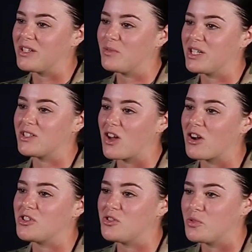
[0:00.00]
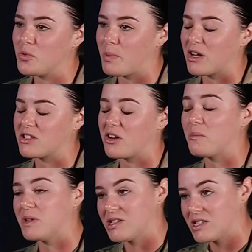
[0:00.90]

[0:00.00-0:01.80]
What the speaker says: we need to talk to you about a sharp